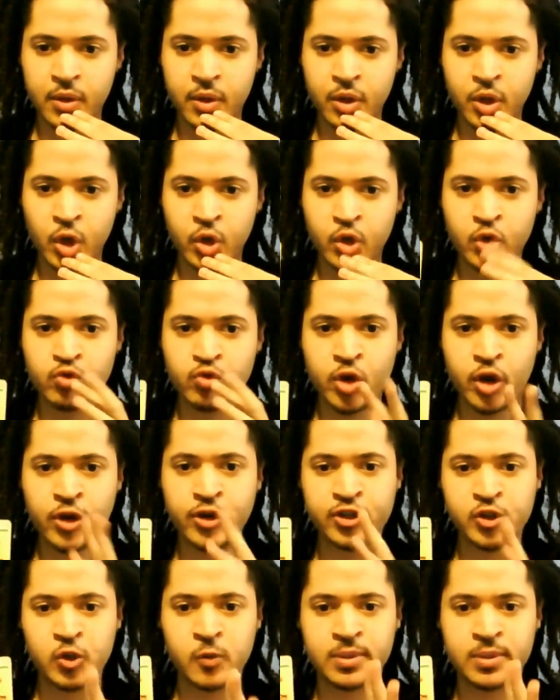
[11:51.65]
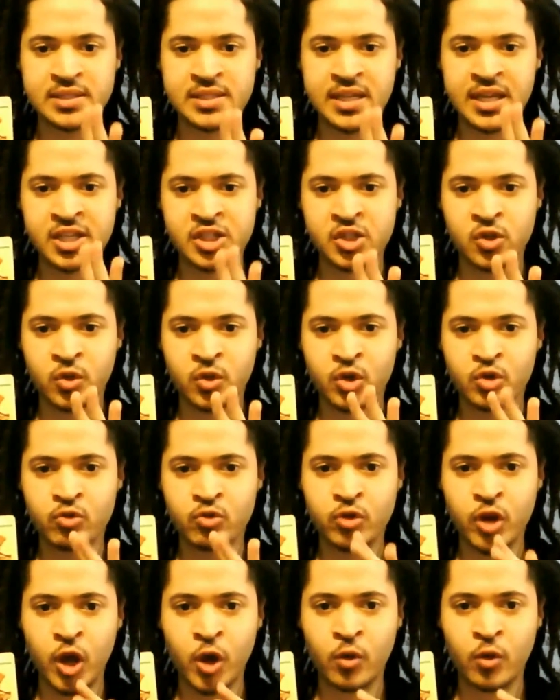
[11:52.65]
you know your true potential. You
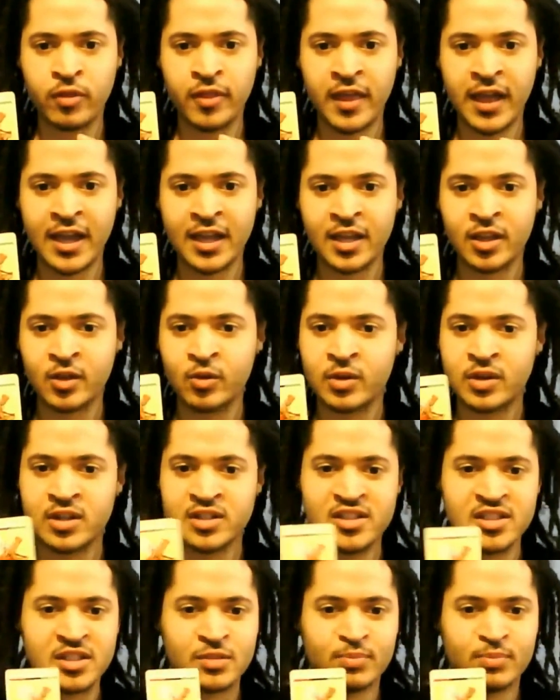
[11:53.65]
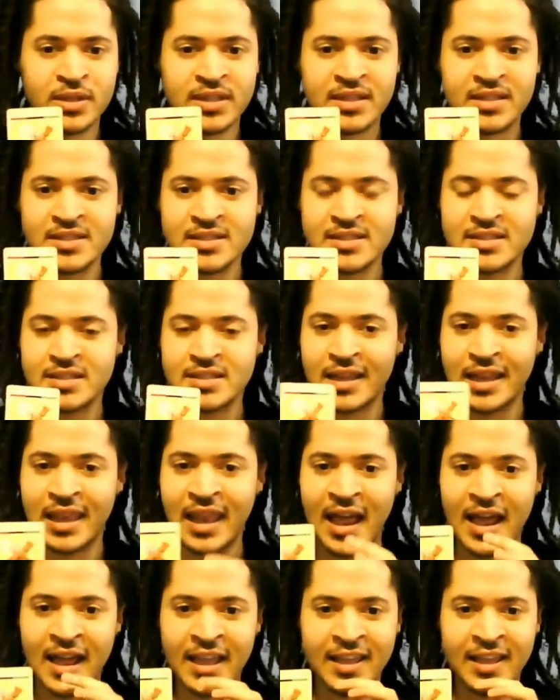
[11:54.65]
know that you could just be this
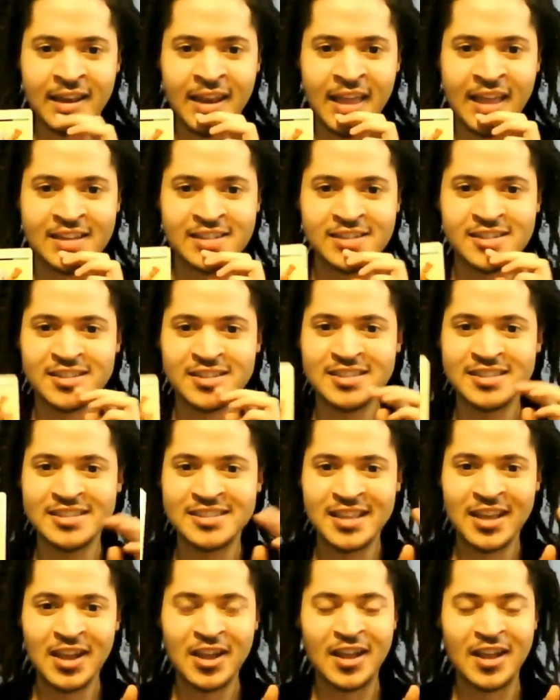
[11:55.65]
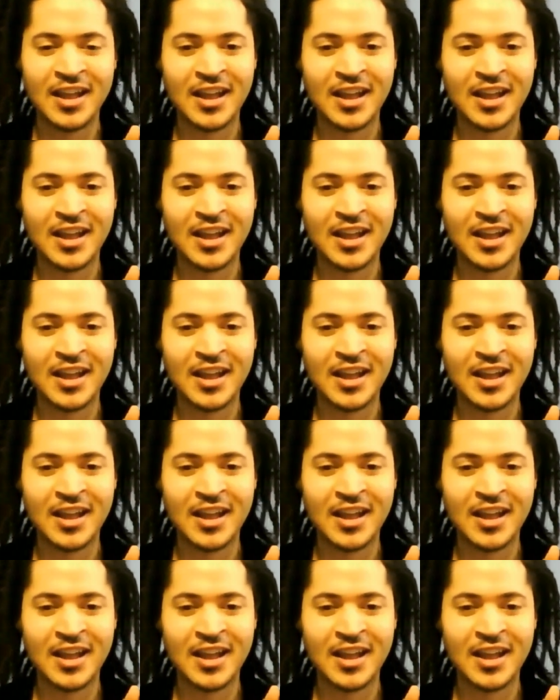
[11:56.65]
lion and just